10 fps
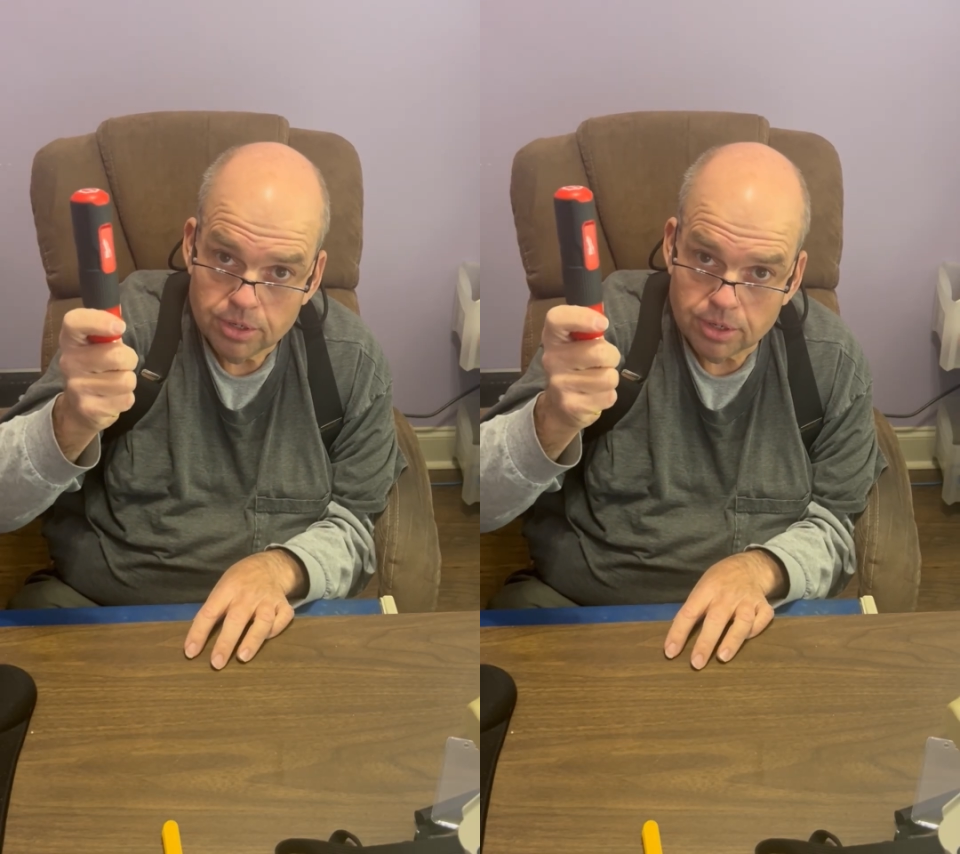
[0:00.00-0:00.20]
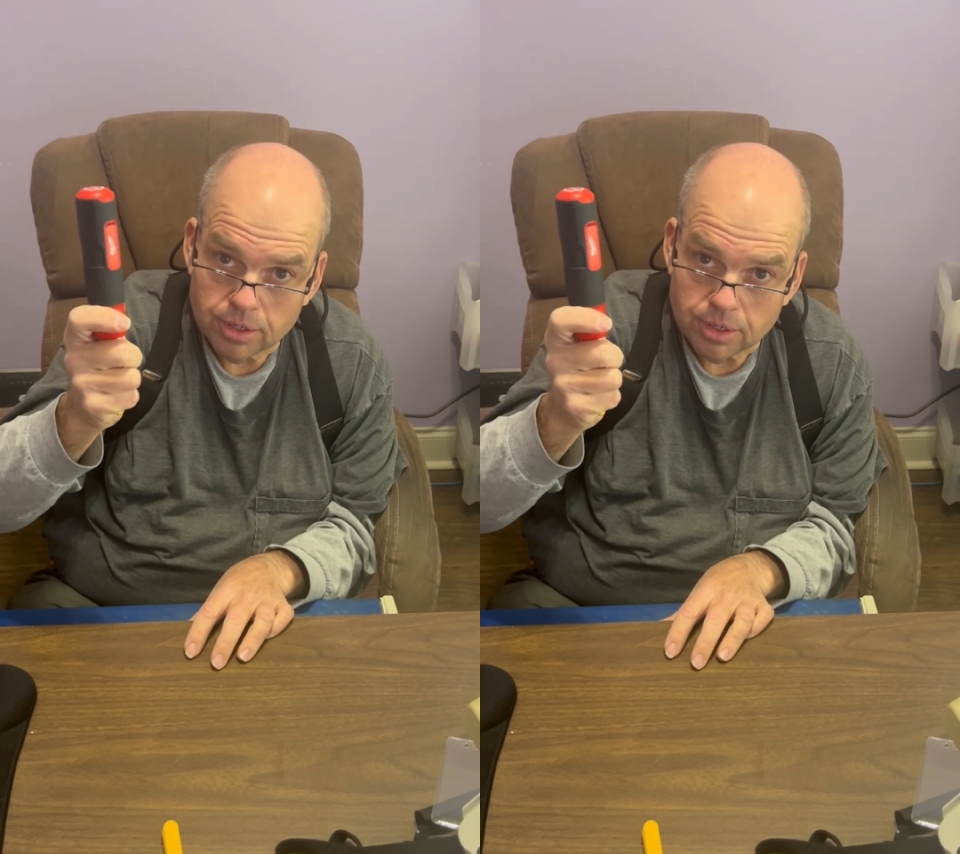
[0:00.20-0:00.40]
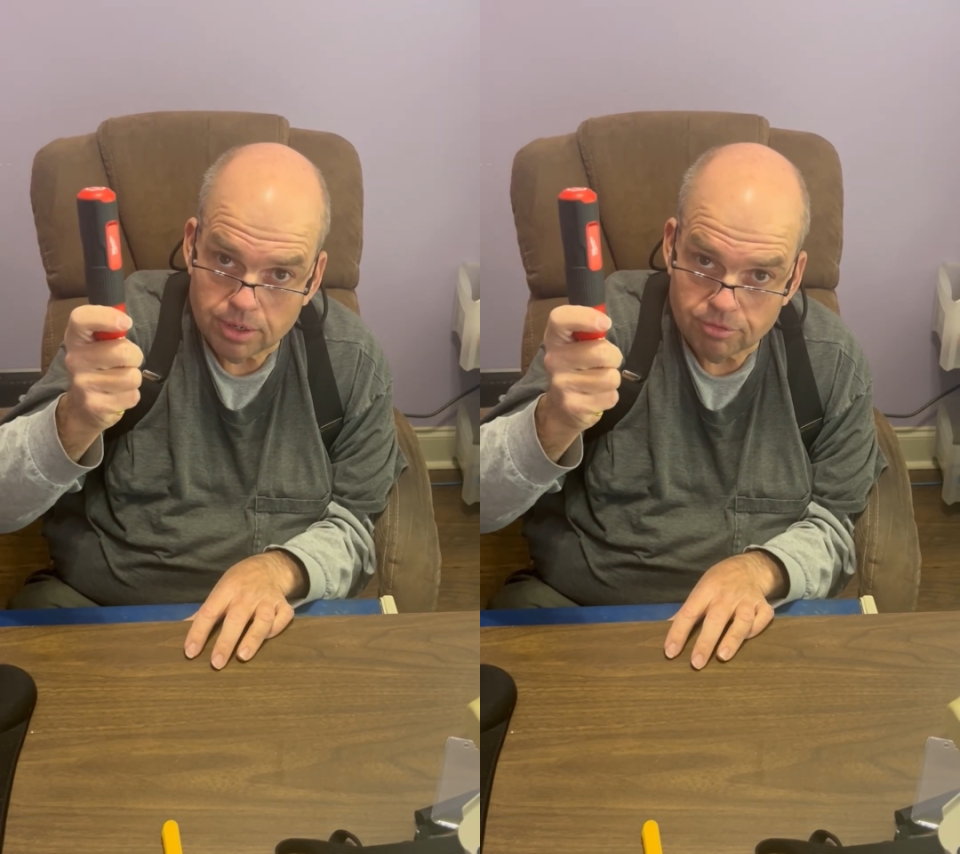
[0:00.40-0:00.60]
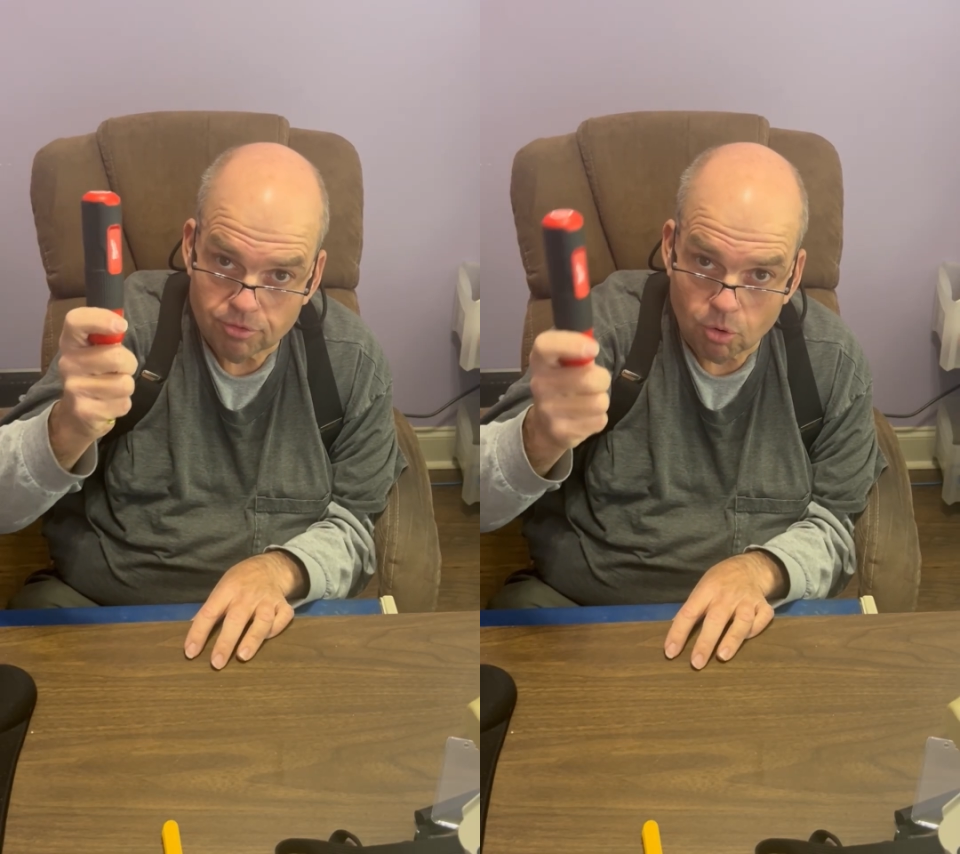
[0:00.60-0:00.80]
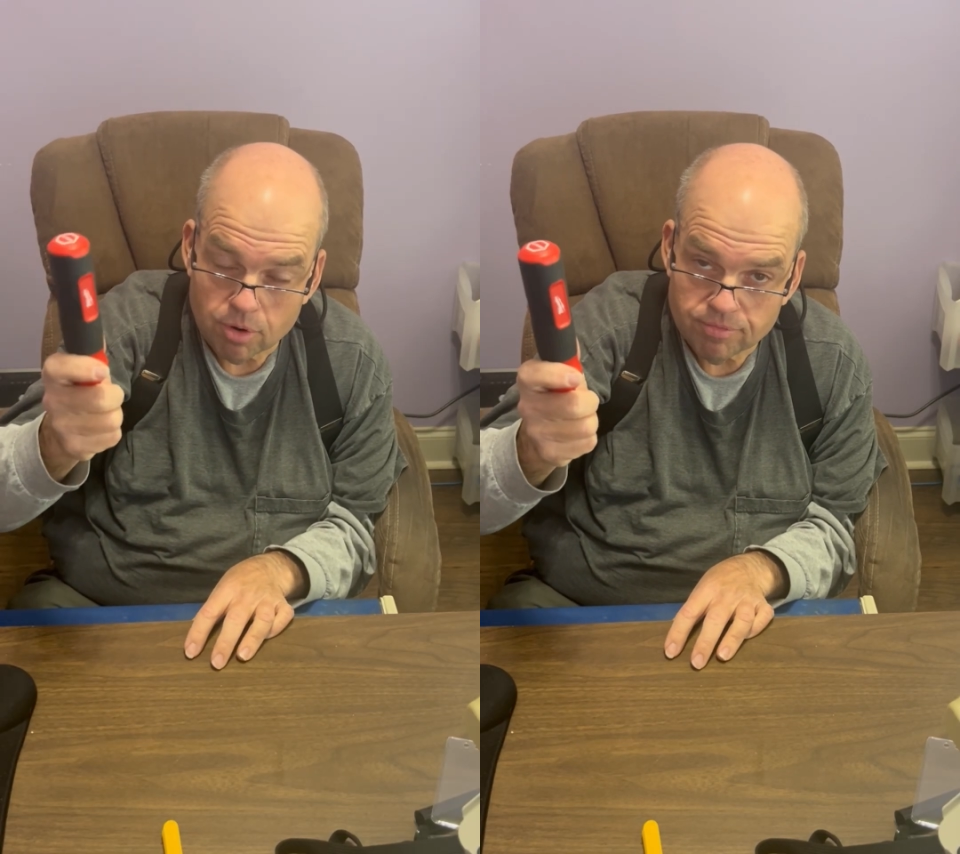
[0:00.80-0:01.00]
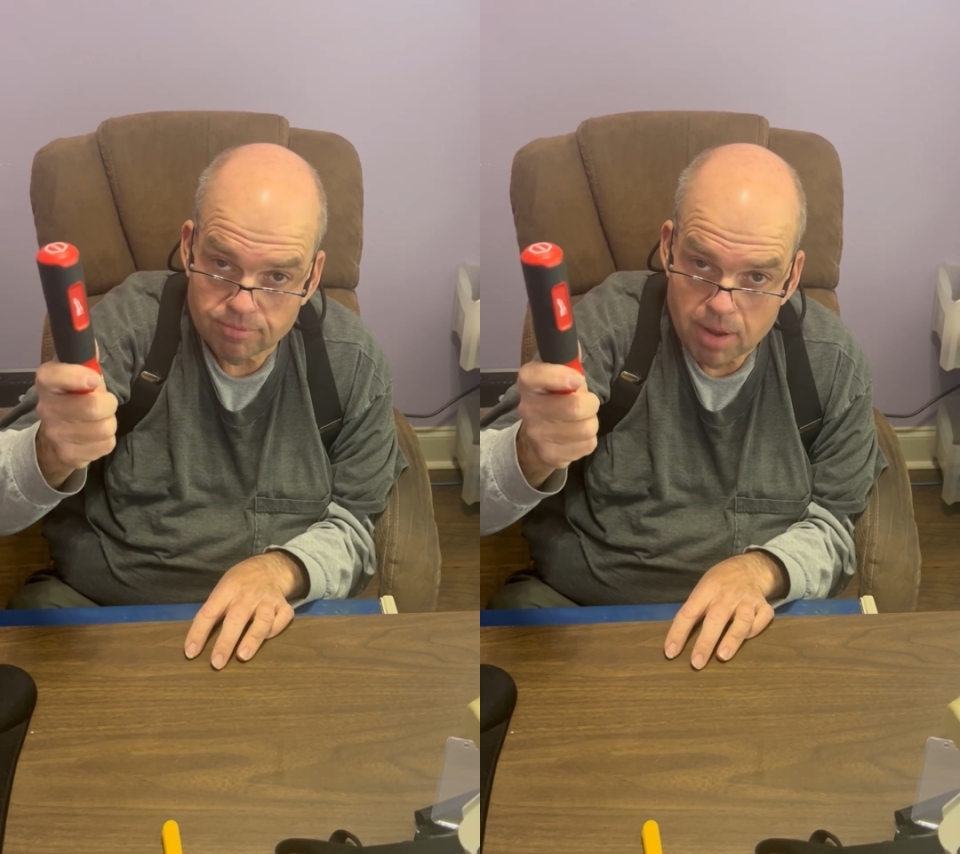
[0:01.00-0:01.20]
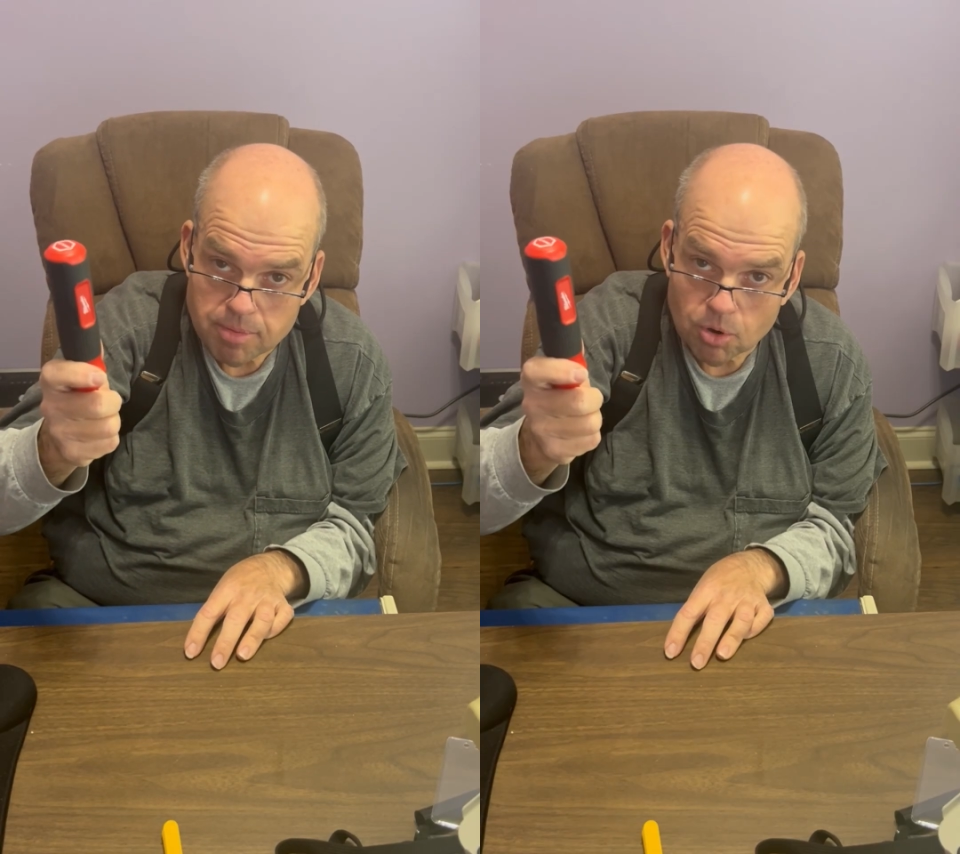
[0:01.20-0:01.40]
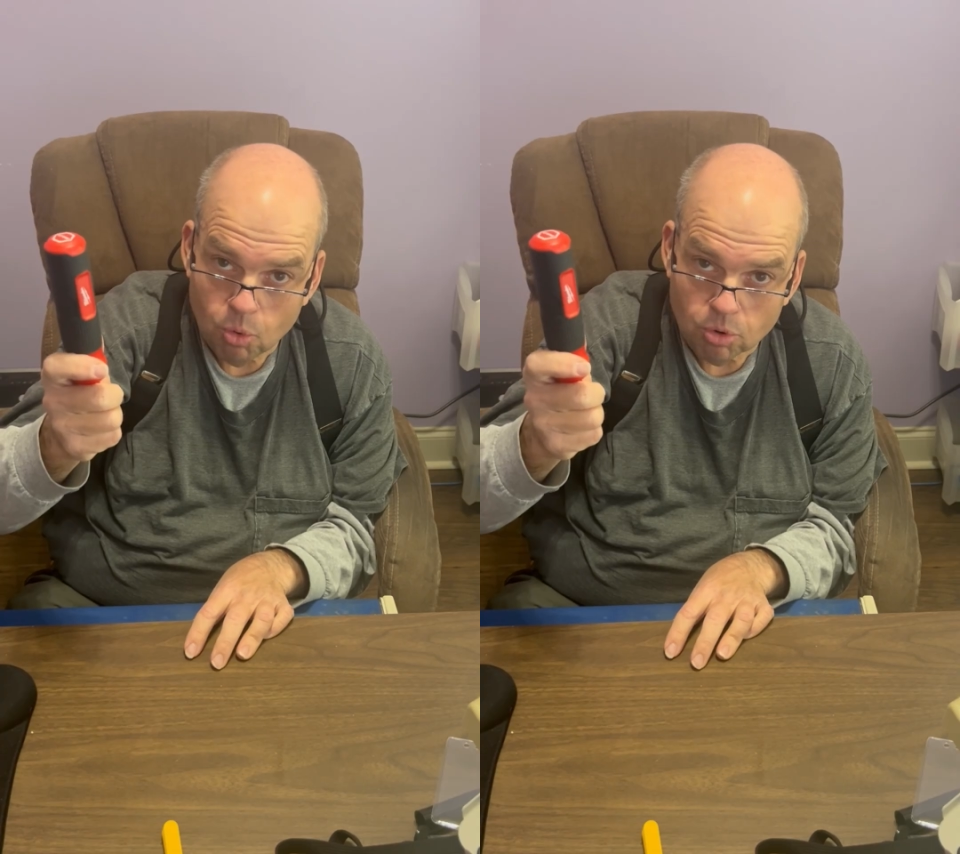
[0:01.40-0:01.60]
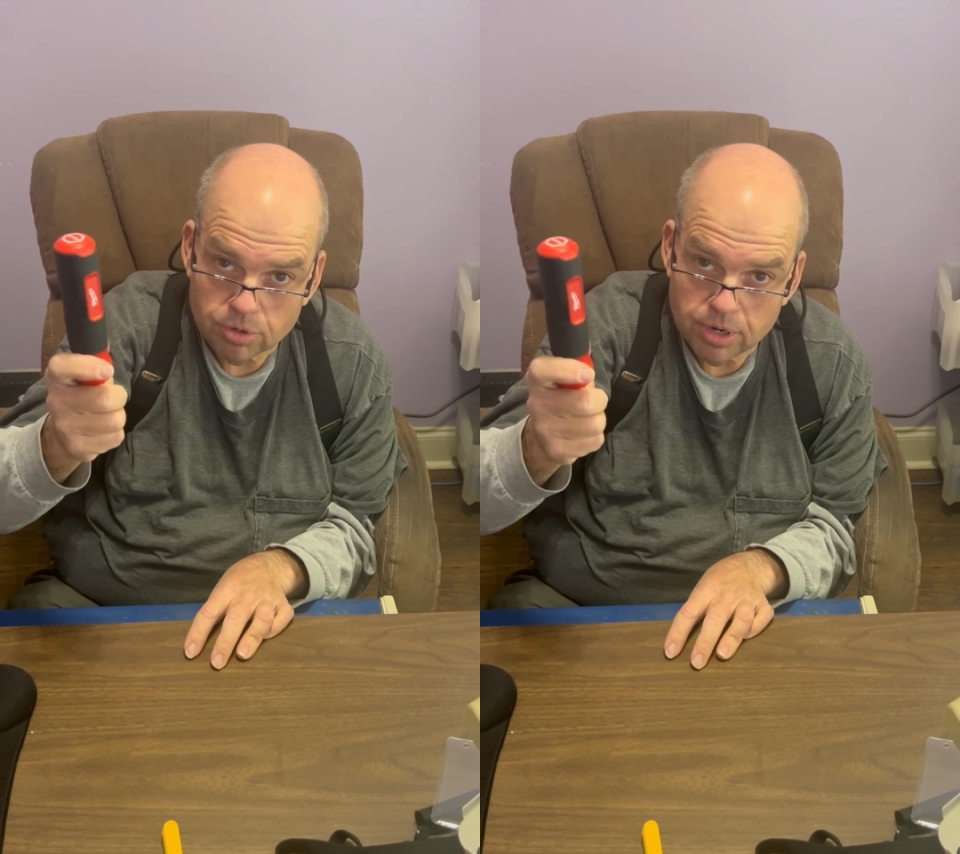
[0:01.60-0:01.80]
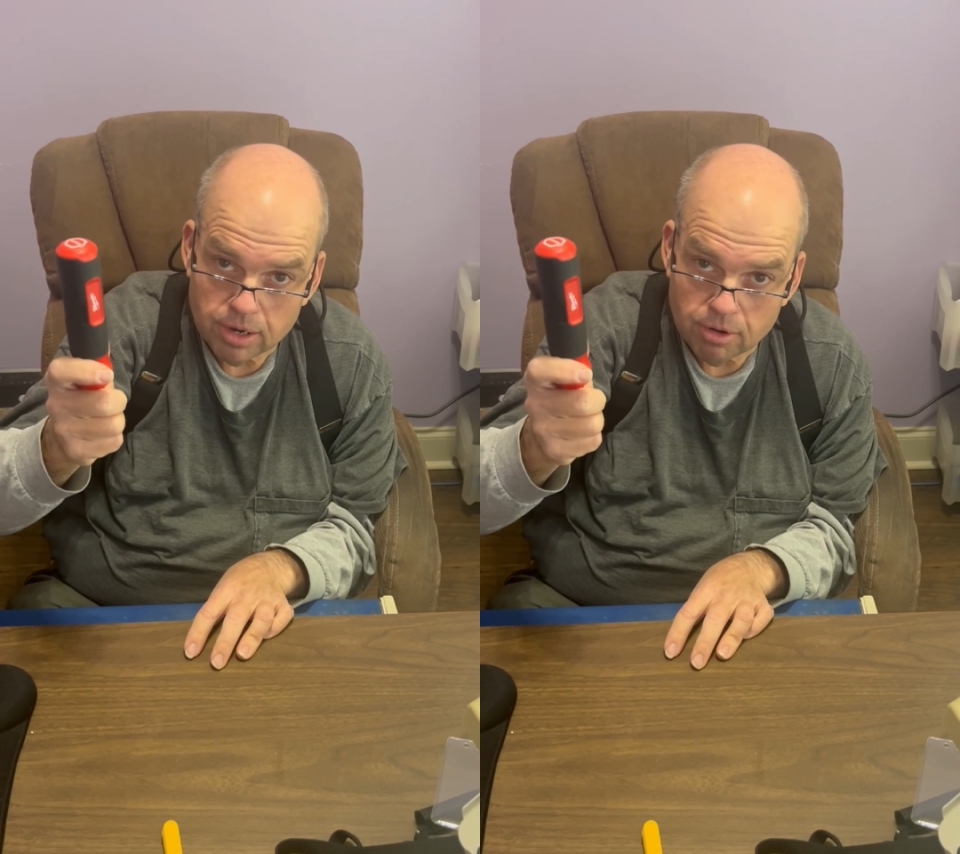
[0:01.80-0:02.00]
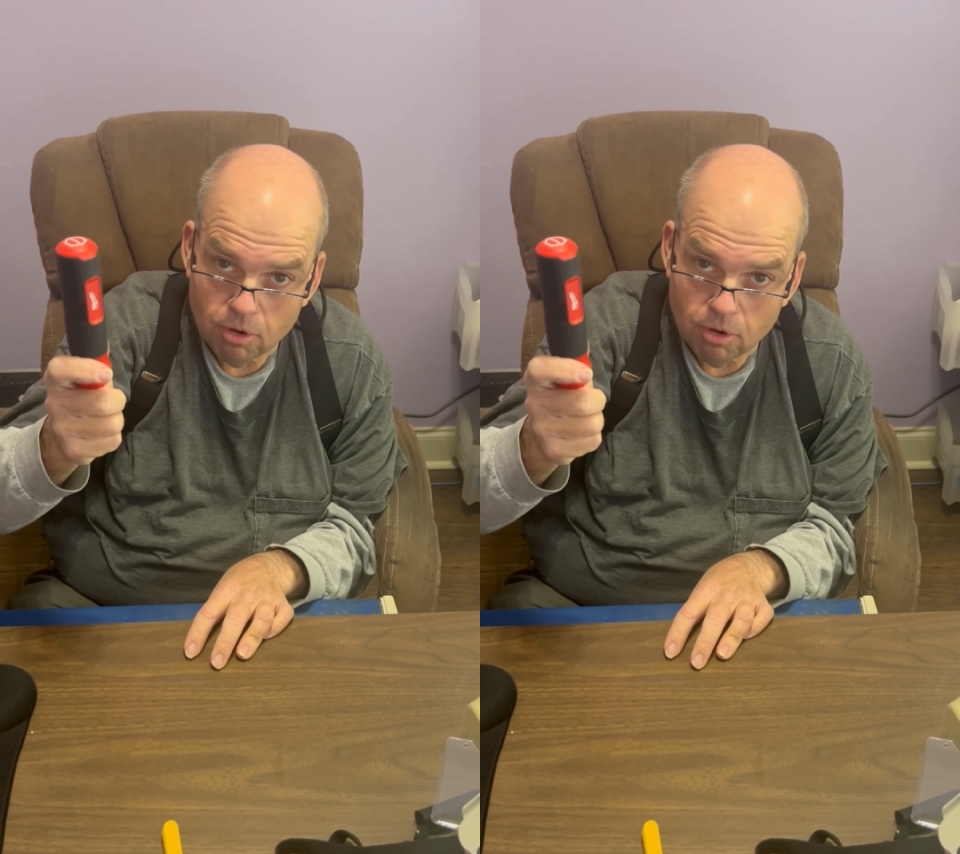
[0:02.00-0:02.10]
Or maybe order it at